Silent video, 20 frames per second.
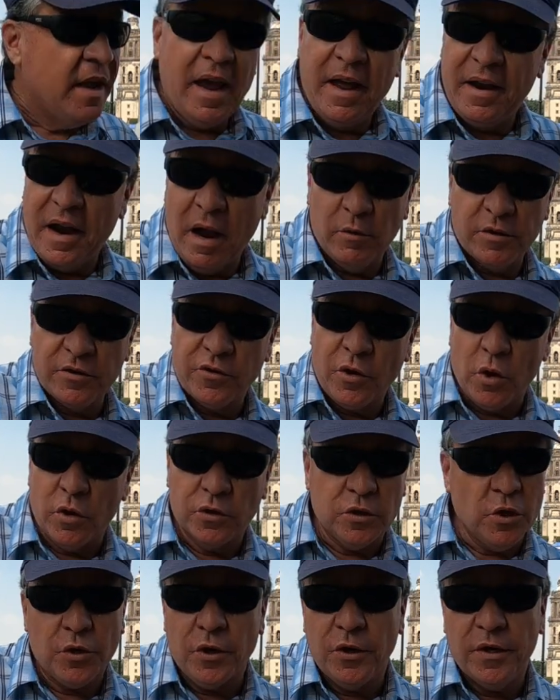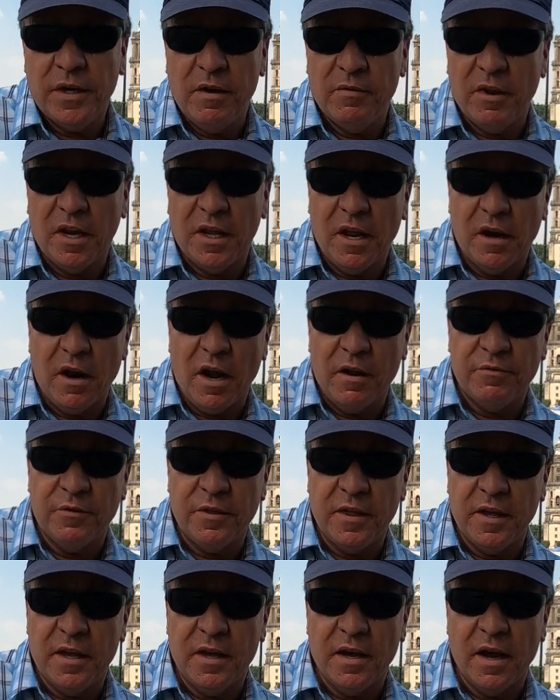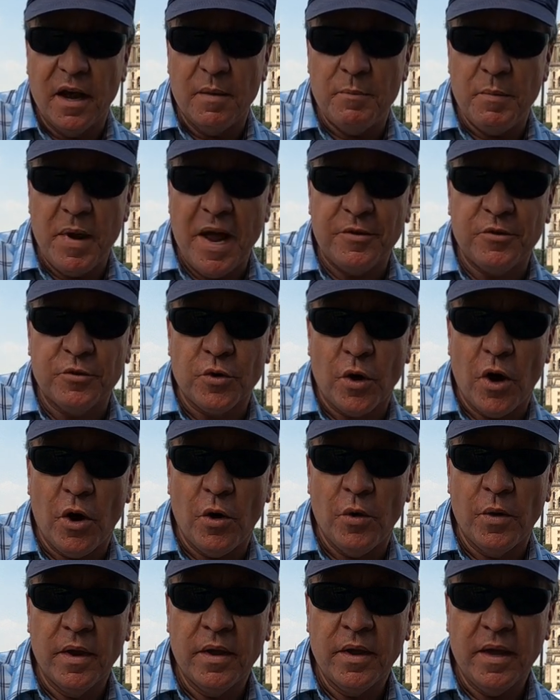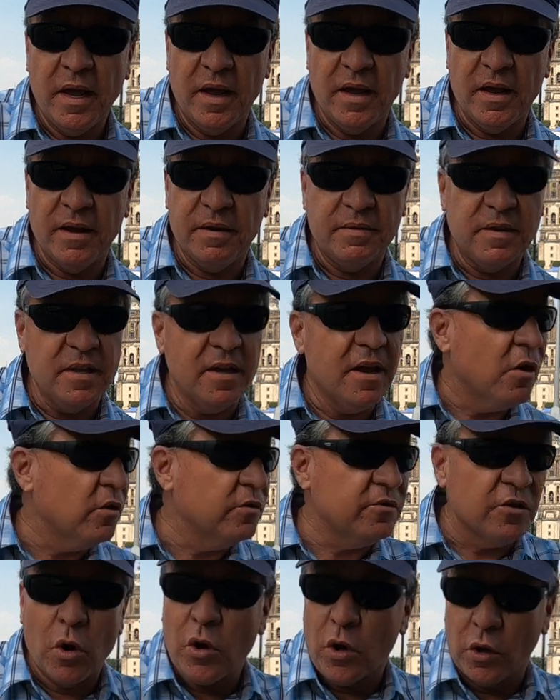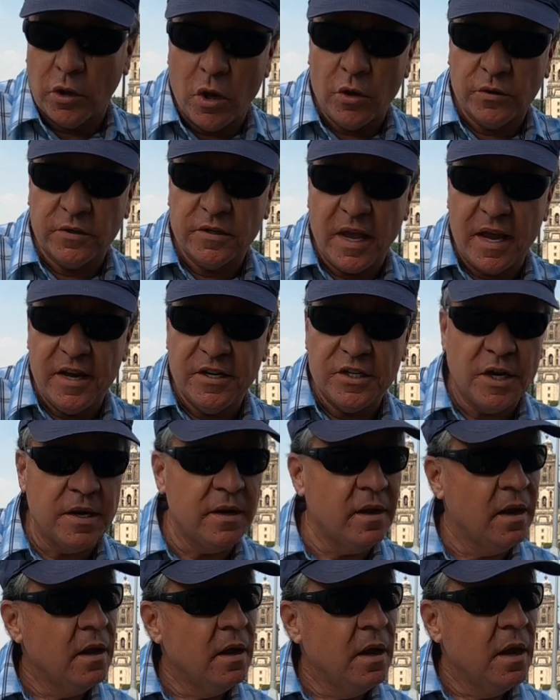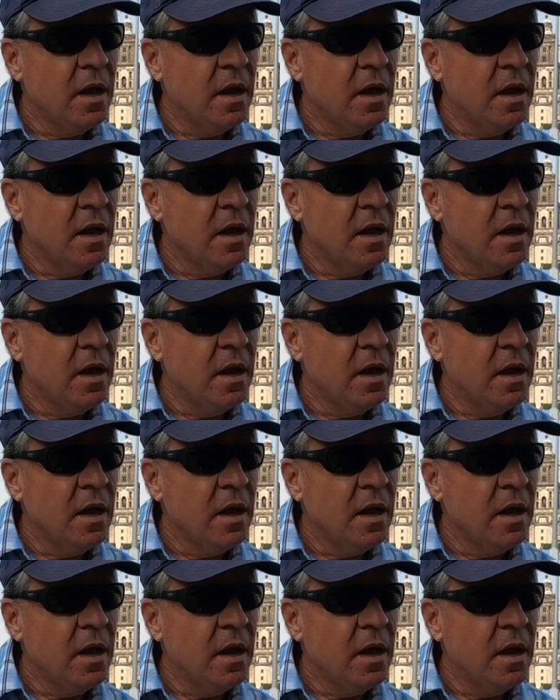and I was told you couldn't even get off the uh, metro at the El Zocalo station.